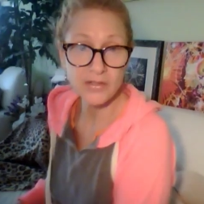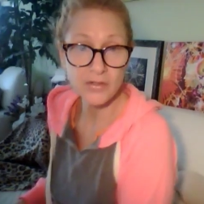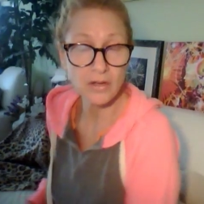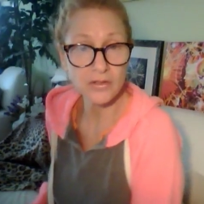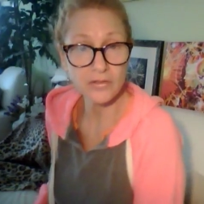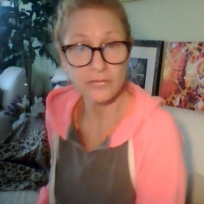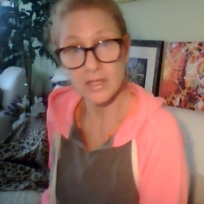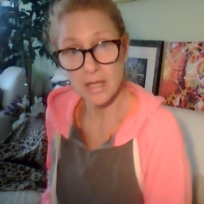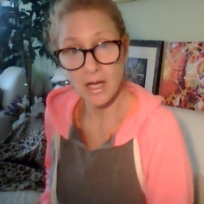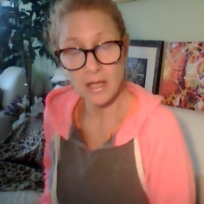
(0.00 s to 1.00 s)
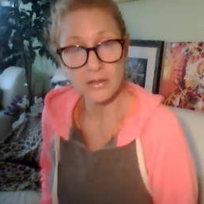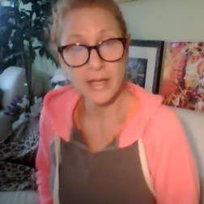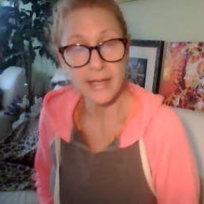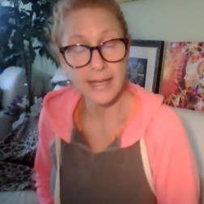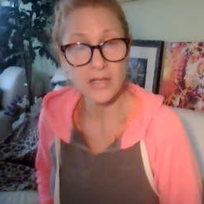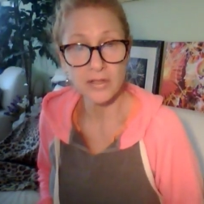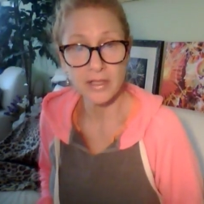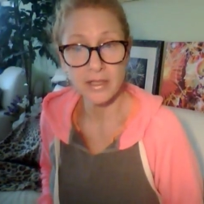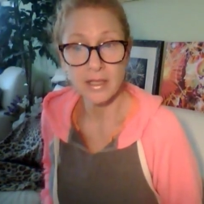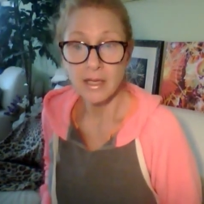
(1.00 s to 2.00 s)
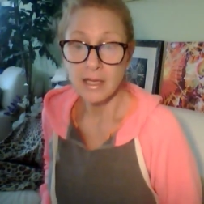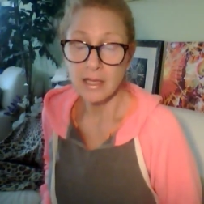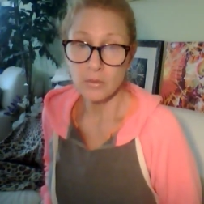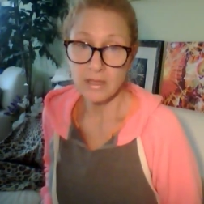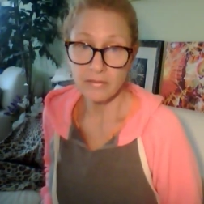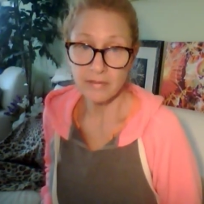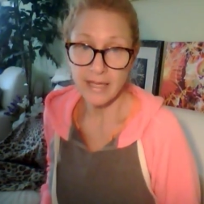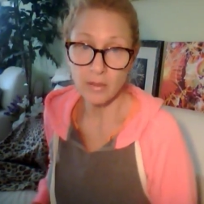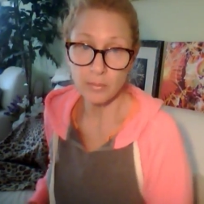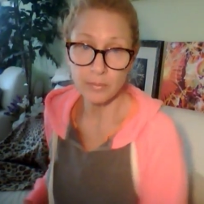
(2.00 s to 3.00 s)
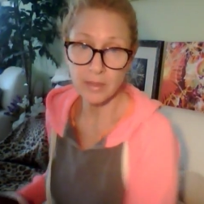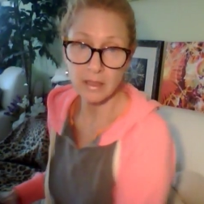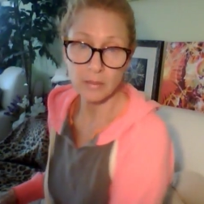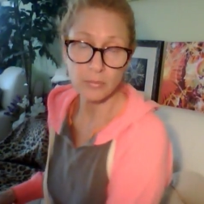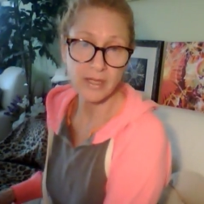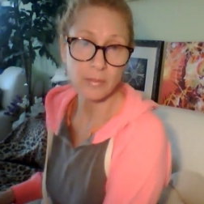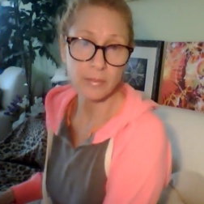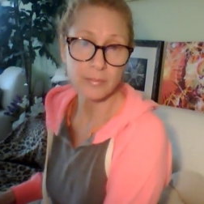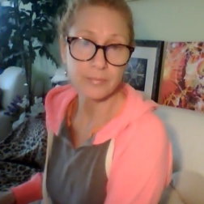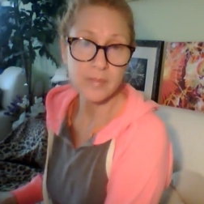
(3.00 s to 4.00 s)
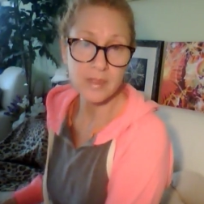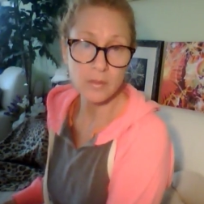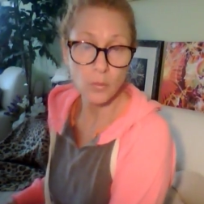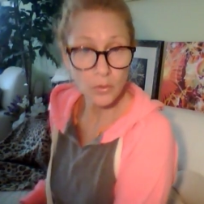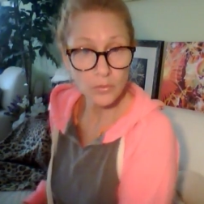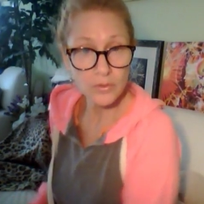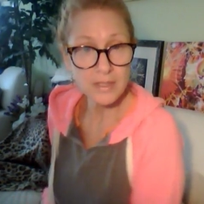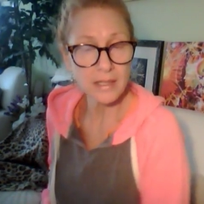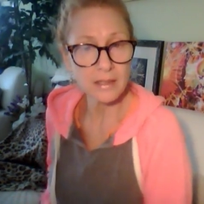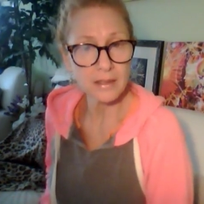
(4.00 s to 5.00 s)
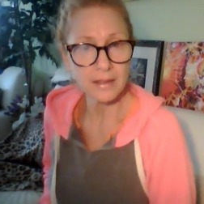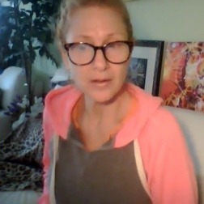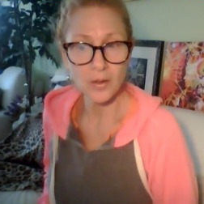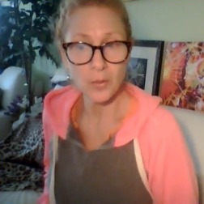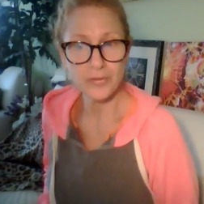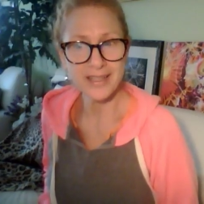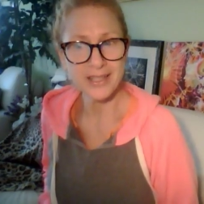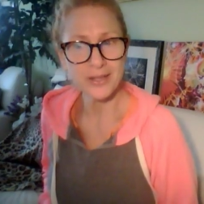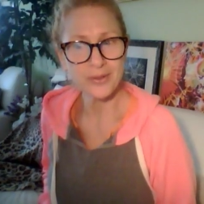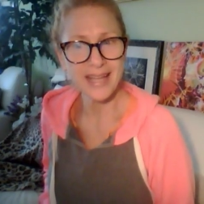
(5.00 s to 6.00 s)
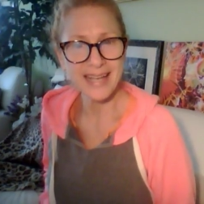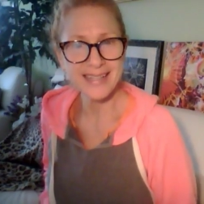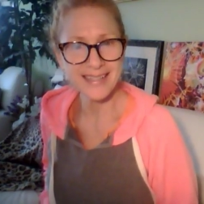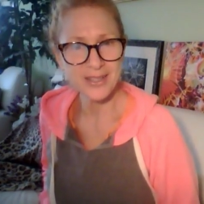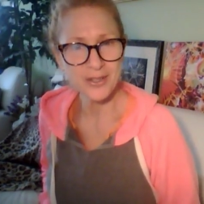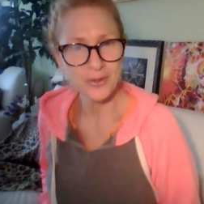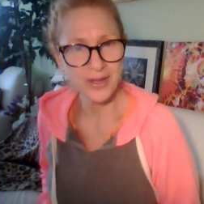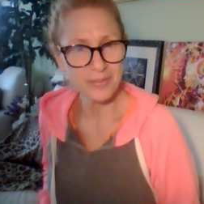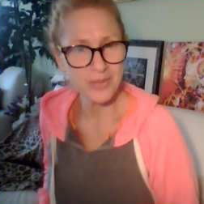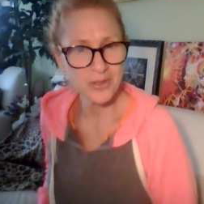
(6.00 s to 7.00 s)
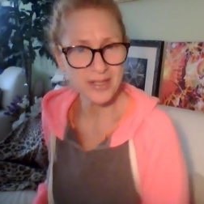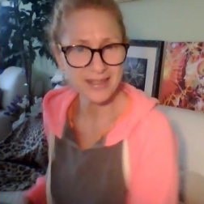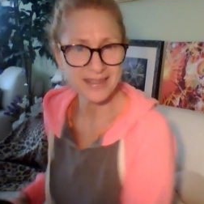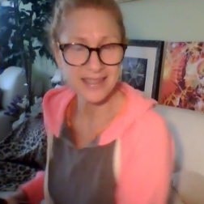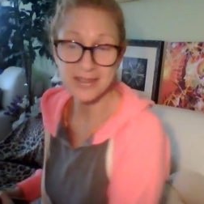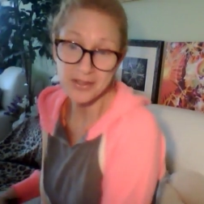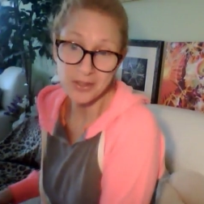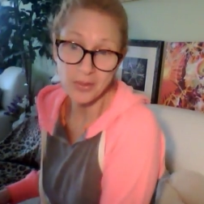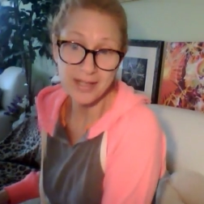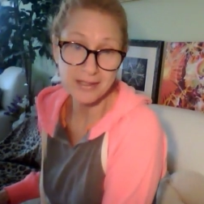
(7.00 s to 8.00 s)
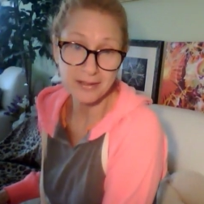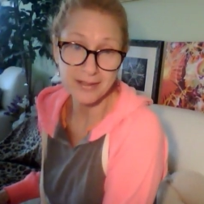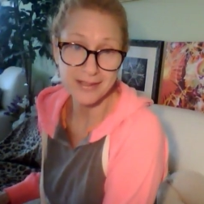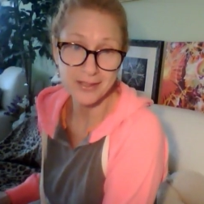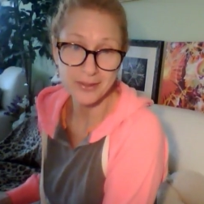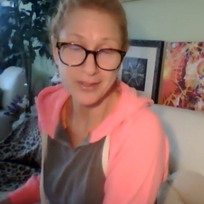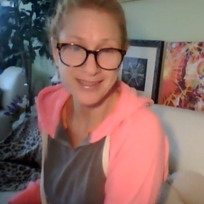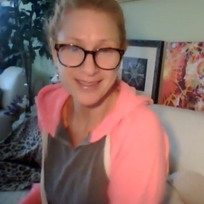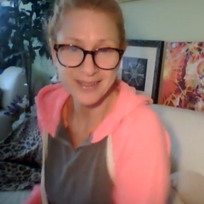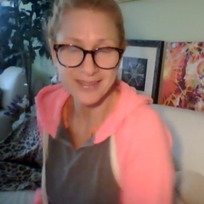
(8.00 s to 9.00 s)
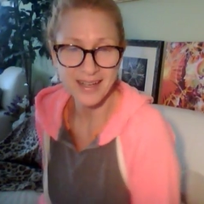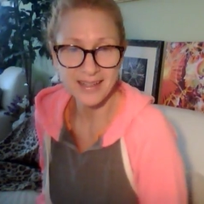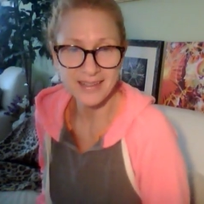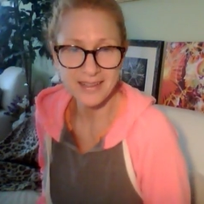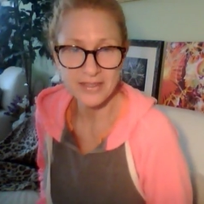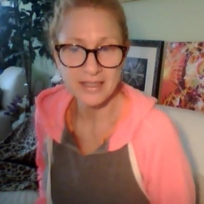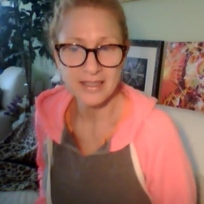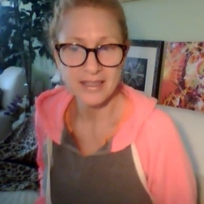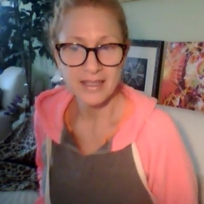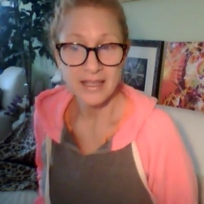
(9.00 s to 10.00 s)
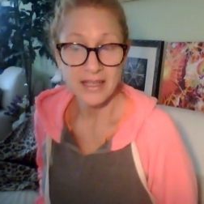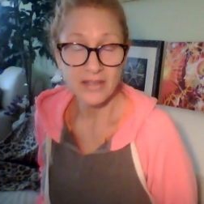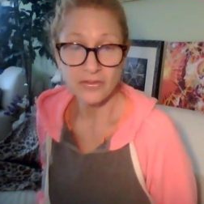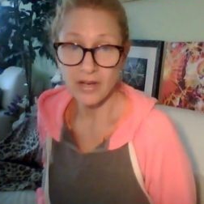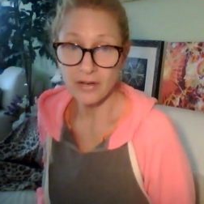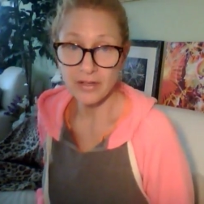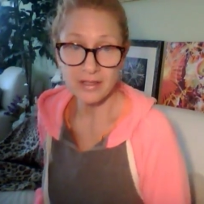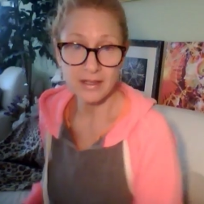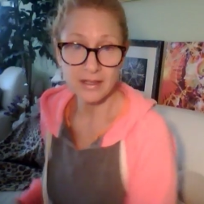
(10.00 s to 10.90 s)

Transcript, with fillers: a song just for a dollar, and actually it will definitely help uh, bring up some wounds, and hopefully you actually enjoy the music to listen to. I still listen to it, so I love it. It's very,